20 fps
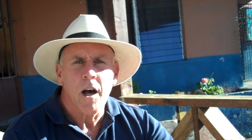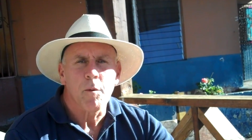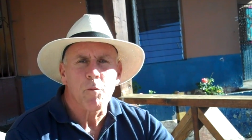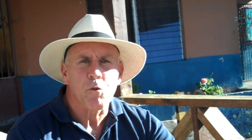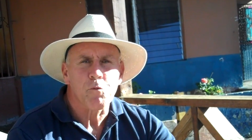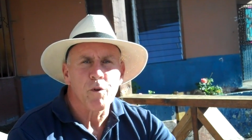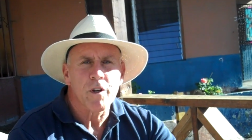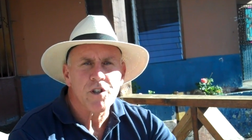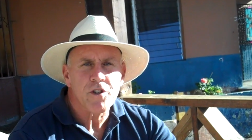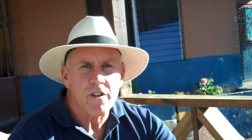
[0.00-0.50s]

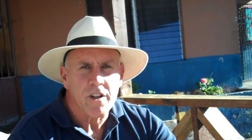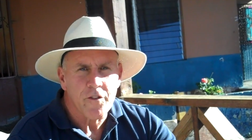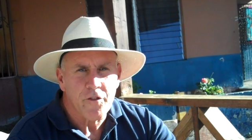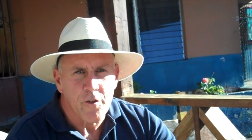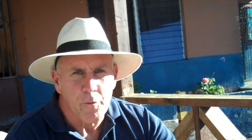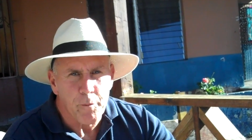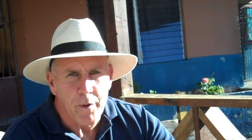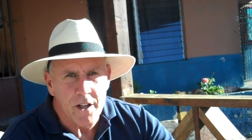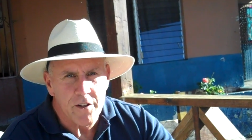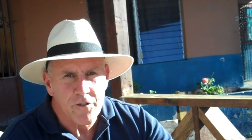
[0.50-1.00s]
I'm originally
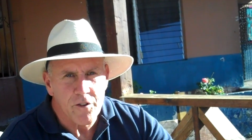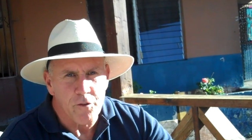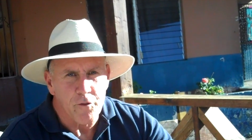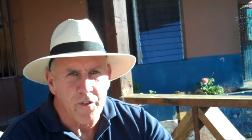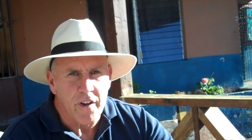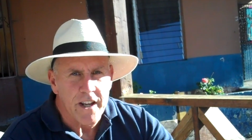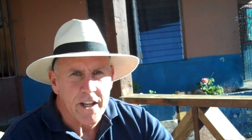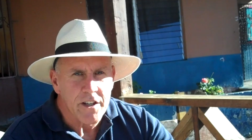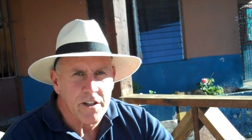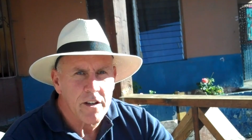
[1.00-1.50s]
from
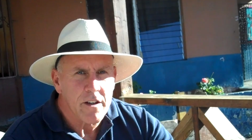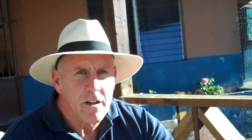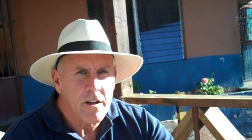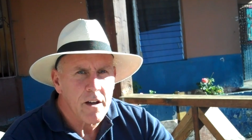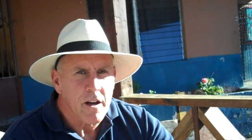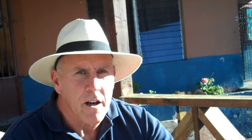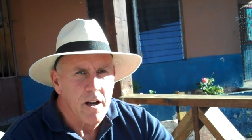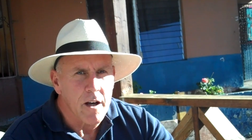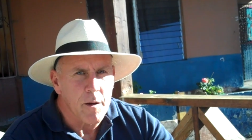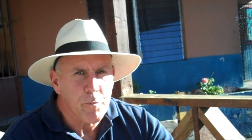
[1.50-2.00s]

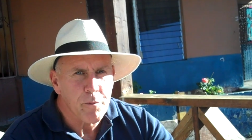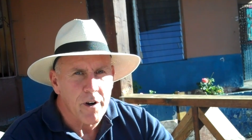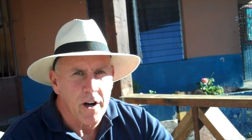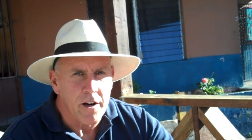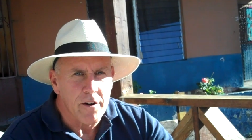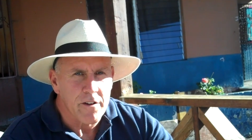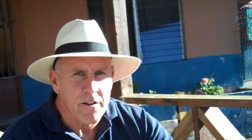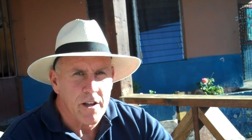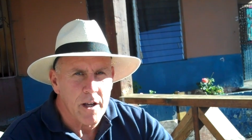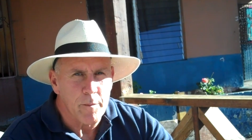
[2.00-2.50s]
Pennsylvania.
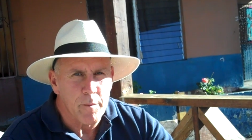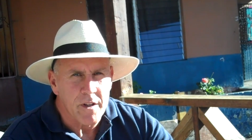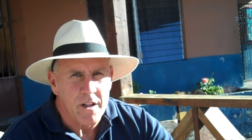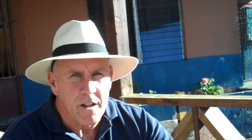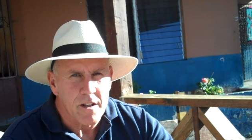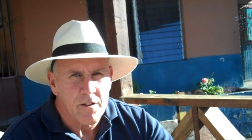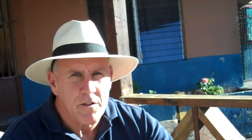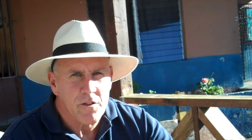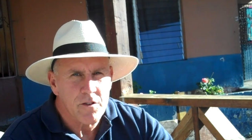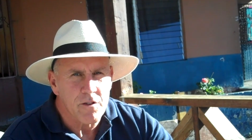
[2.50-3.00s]
Prior to
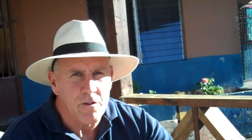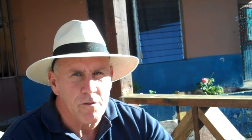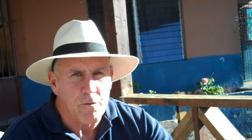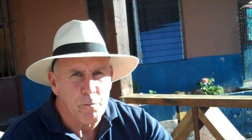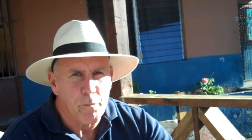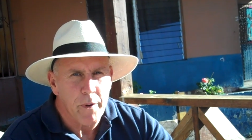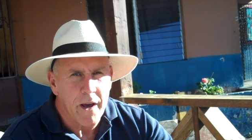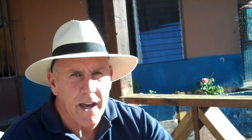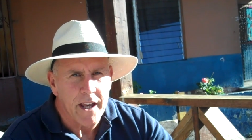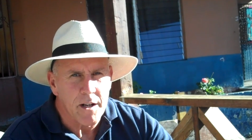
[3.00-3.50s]
coming to
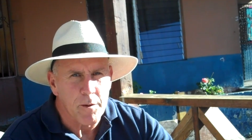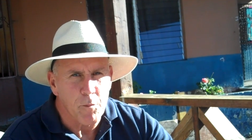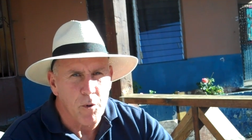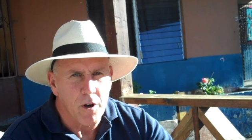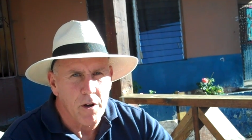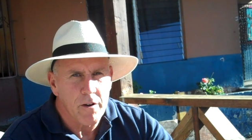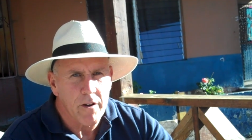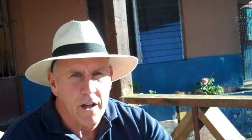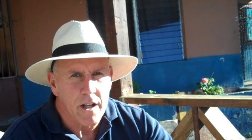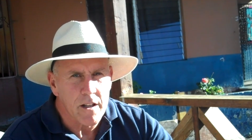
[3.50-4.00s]

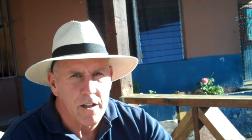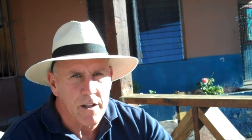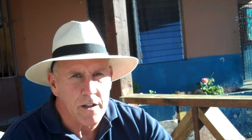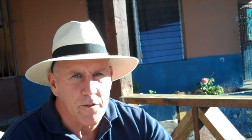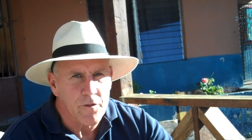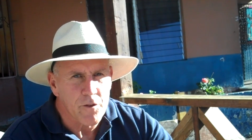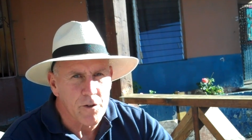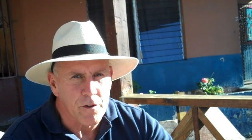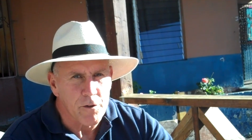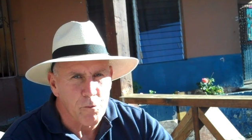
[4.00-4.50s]
Panama, I
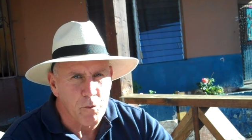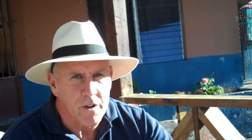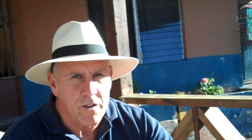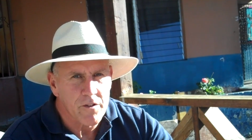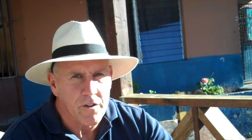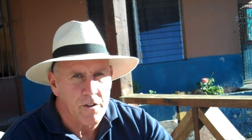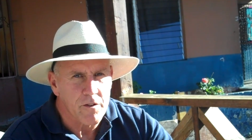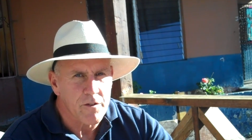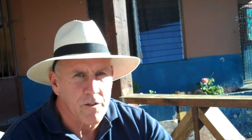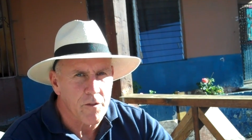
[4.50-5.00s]
lived on the
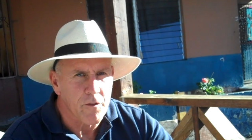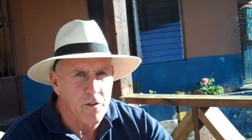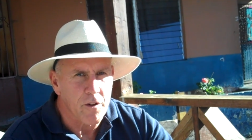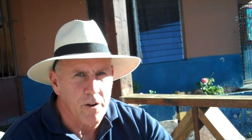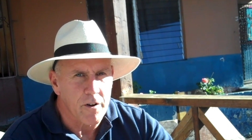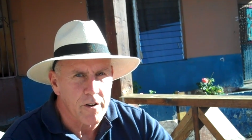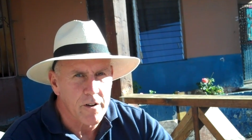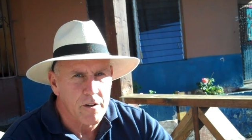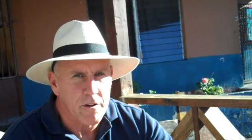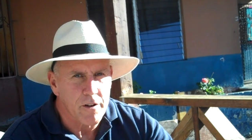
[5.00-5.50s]
west coast of
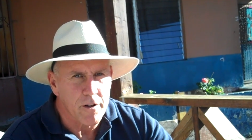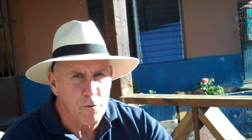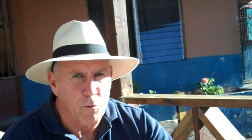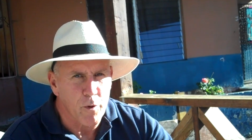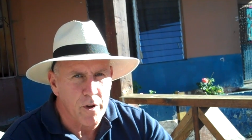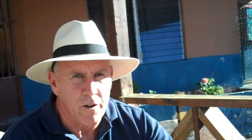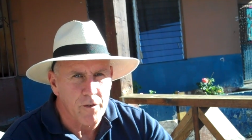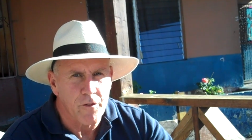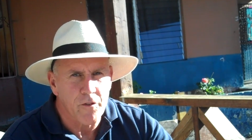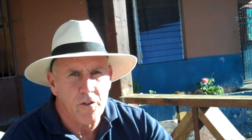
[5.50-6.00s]
Florida,
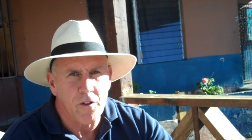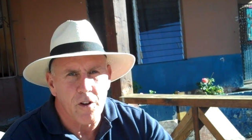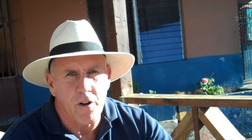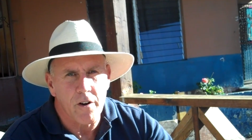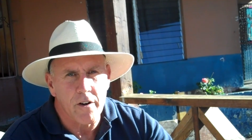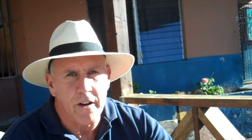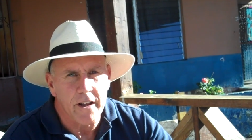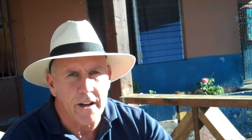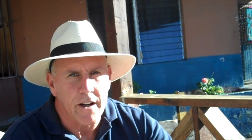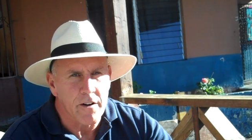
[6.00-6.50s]
Clearwater,
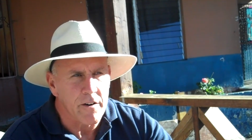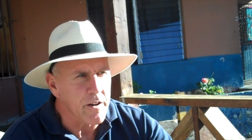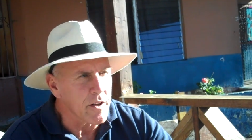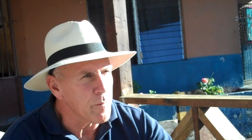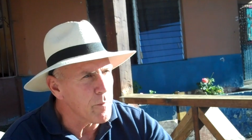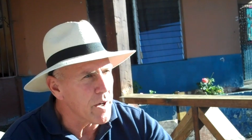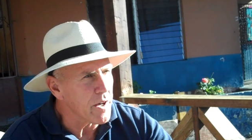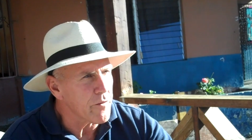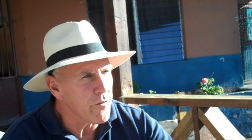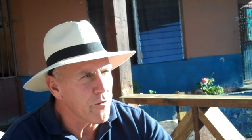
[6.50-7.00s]
Florida
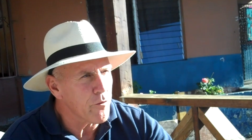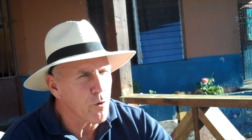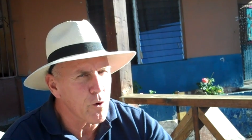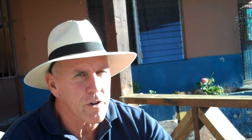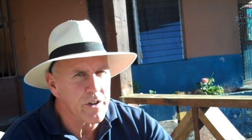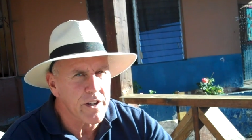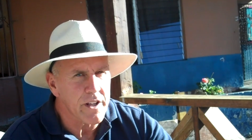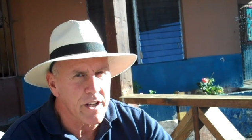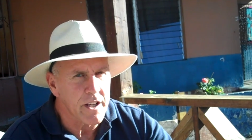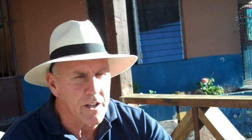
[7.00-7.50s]
area, about
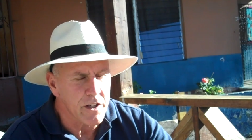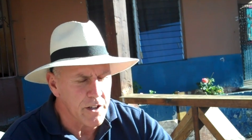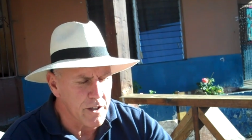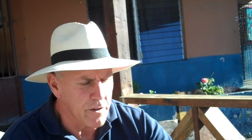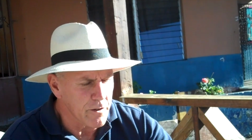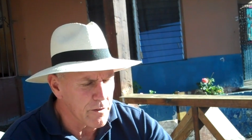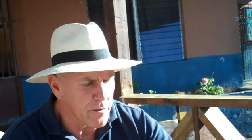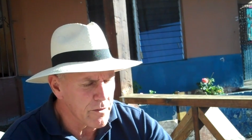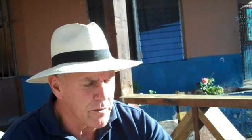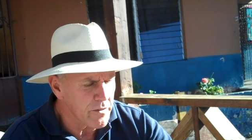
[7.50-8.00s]
14
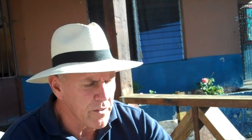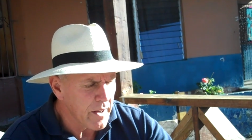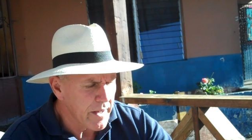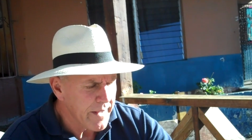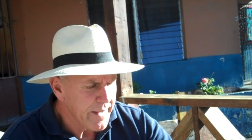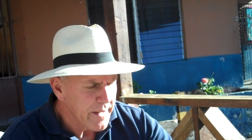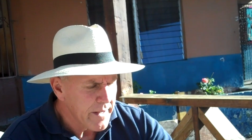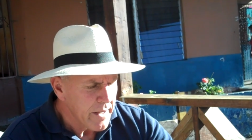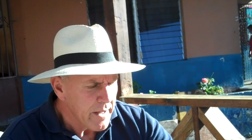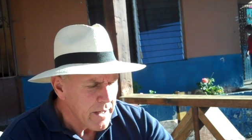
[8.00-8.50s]
years.
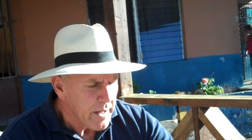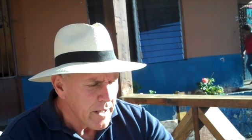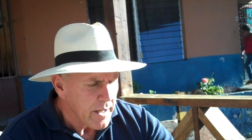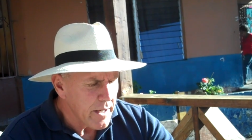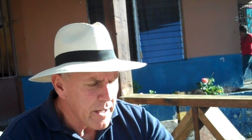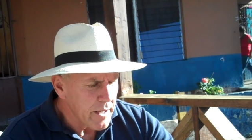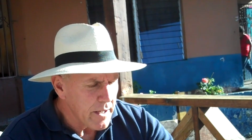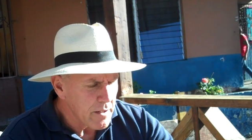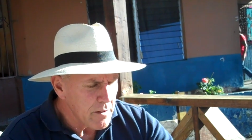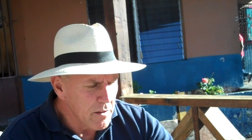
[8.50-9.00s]

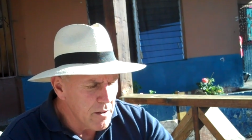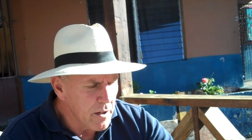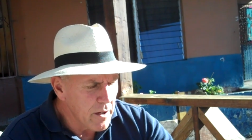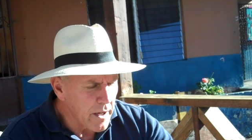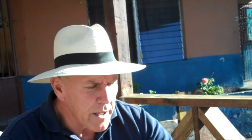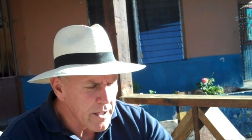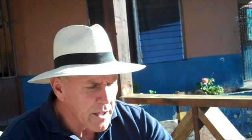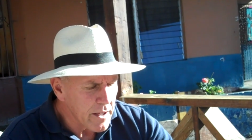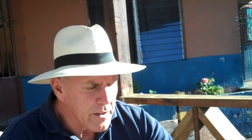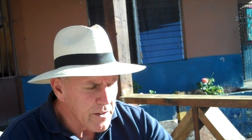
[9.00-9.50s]
And
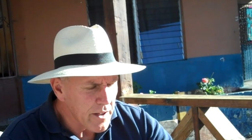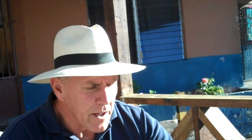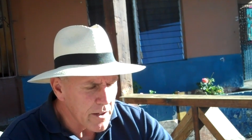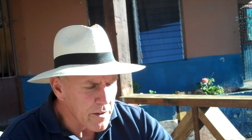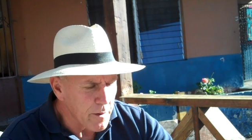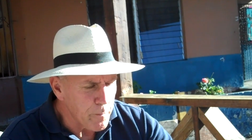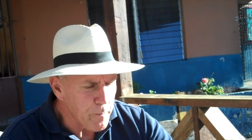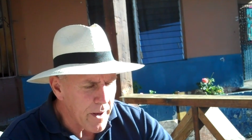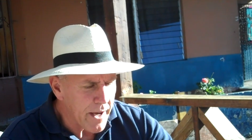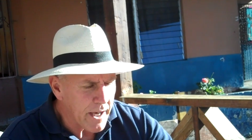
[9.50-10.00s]
I got
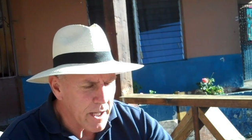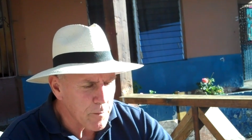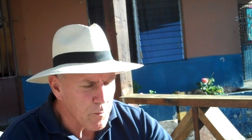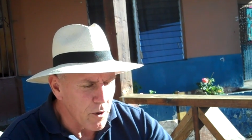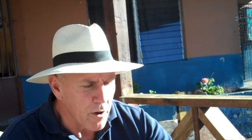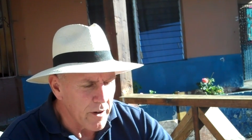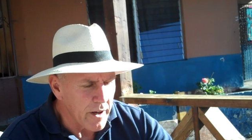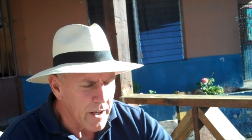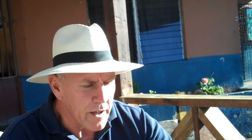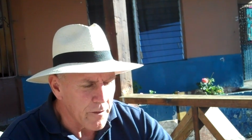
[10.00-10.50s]
down to
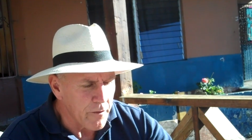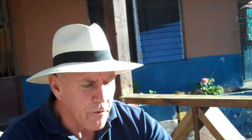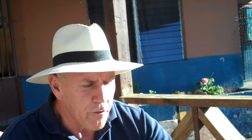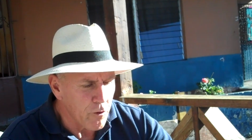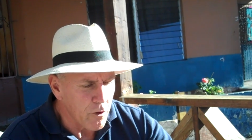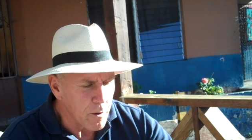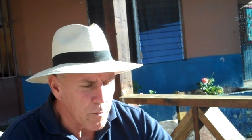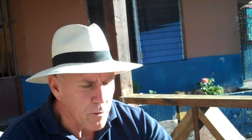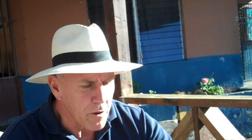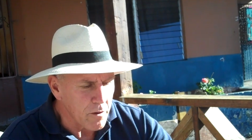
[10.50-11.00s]
Panama. I had a
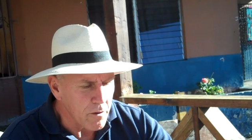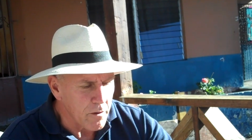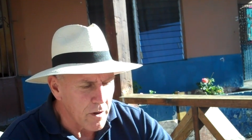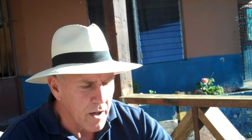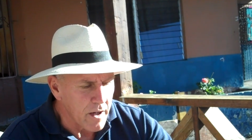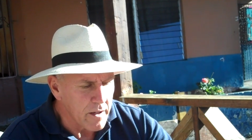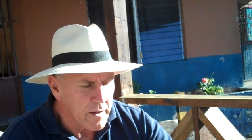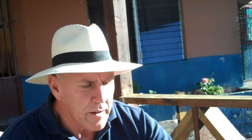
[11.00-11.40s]
former